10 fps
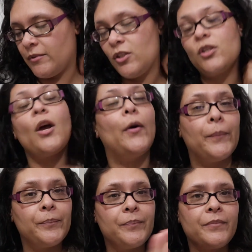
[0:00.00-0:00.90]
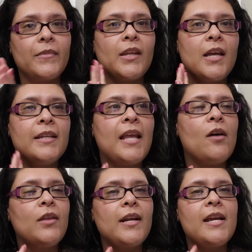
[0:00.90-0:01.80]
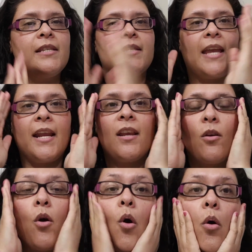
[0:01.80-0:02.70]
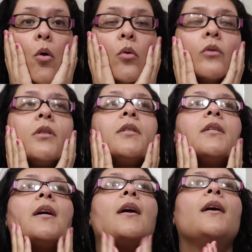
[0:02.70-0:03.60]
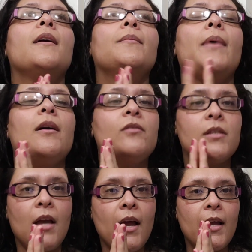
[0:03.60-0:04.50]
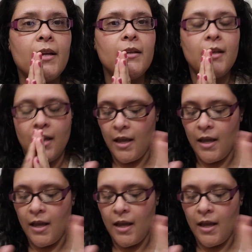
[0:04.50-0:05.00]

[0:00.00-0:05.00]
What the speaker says: So now that it's getting cold outside,